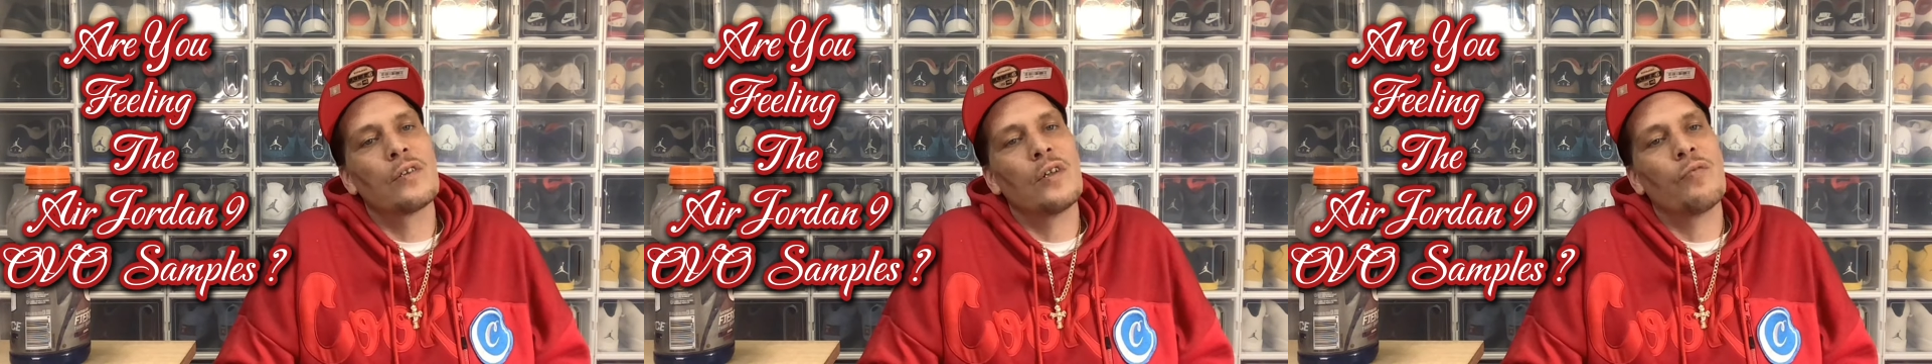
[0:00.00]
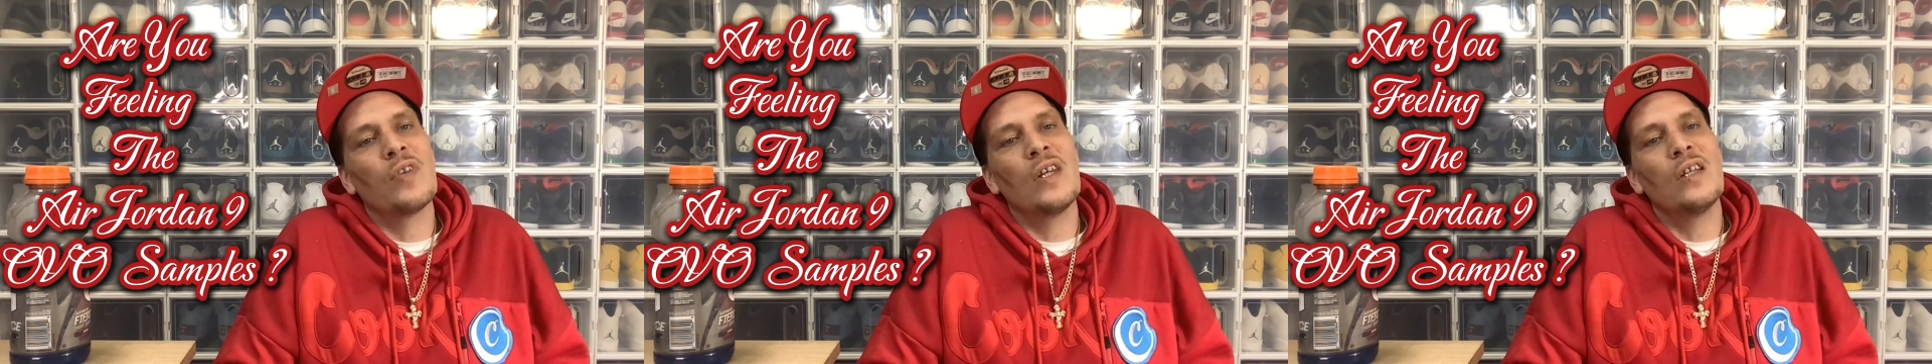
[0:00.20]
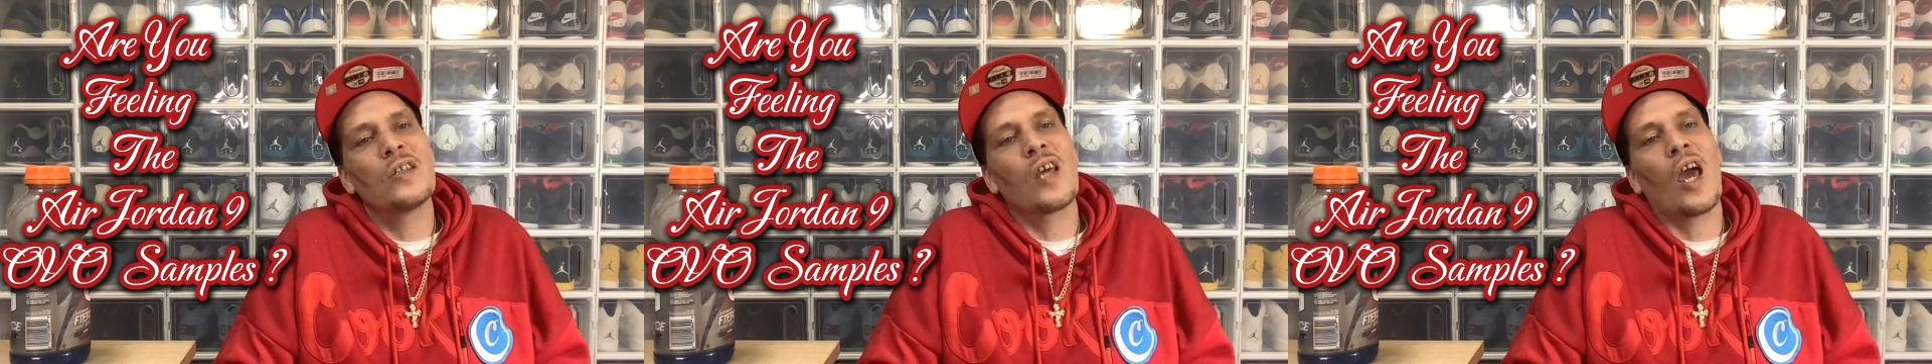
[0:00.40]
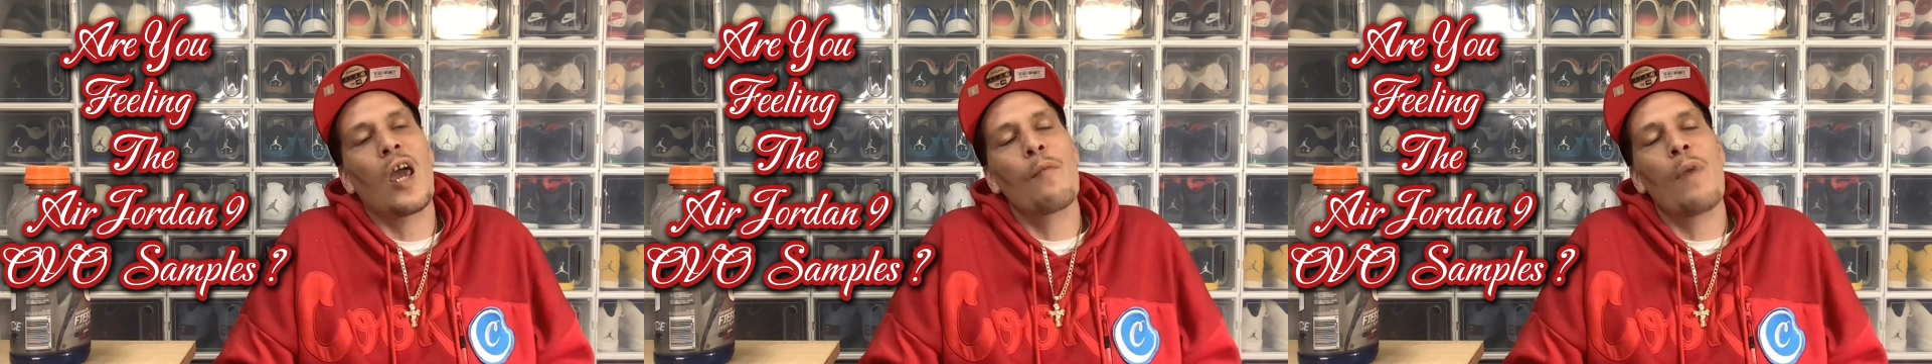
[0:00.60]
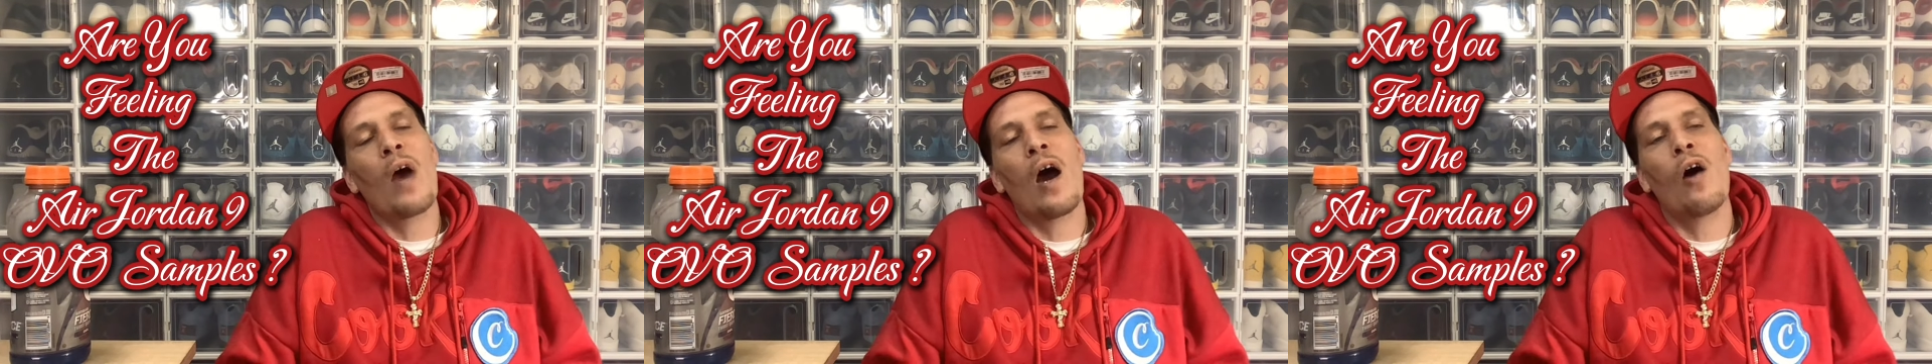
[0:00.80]
If these
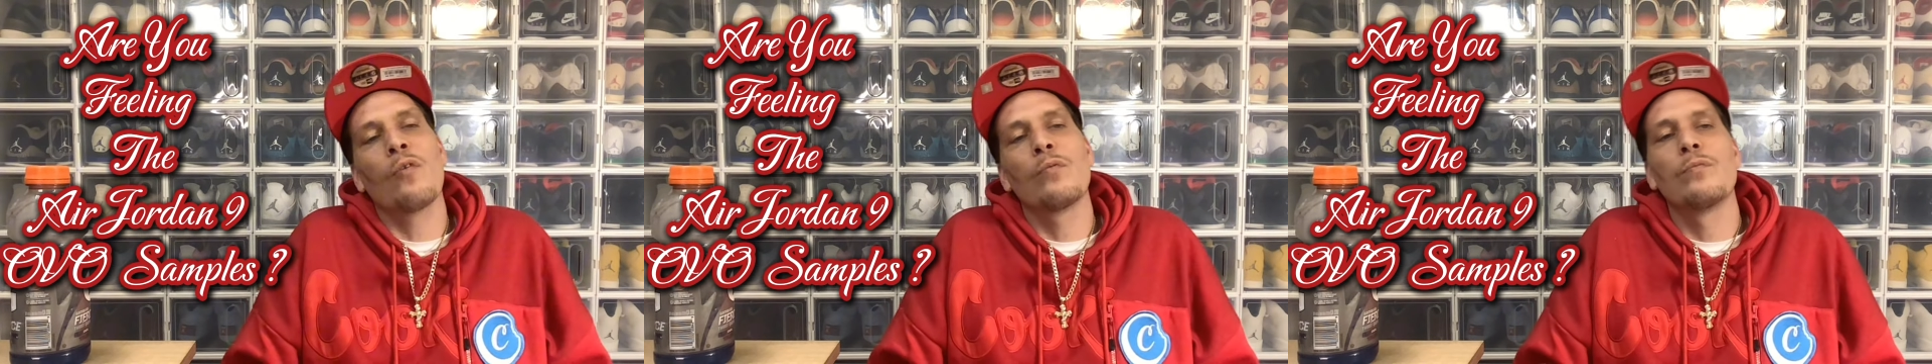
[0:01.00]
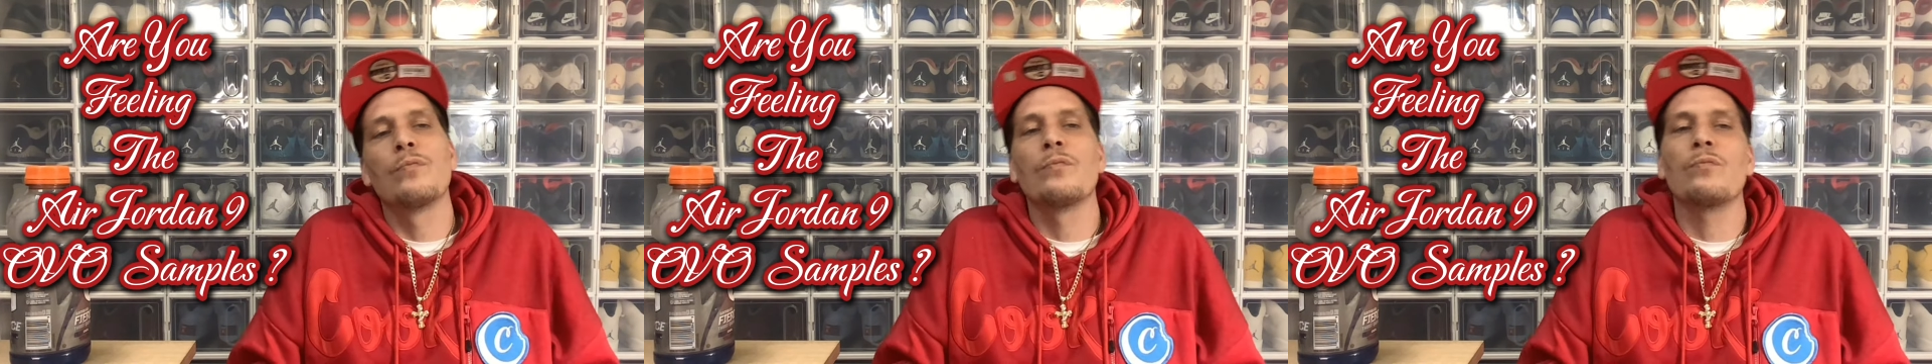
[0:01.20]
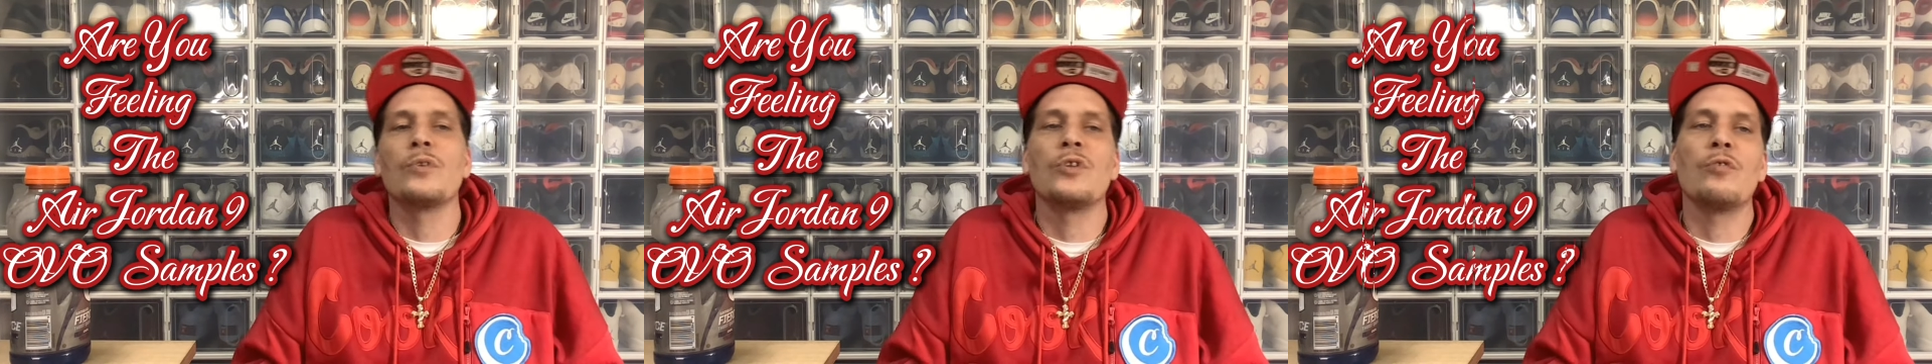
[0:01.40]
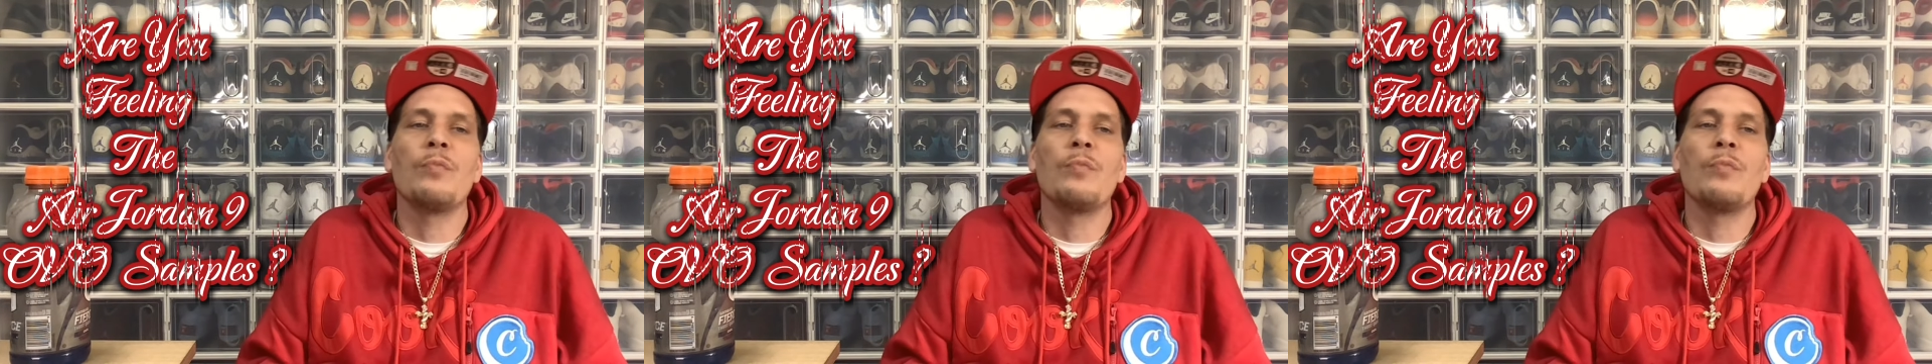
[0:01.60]
came out, would you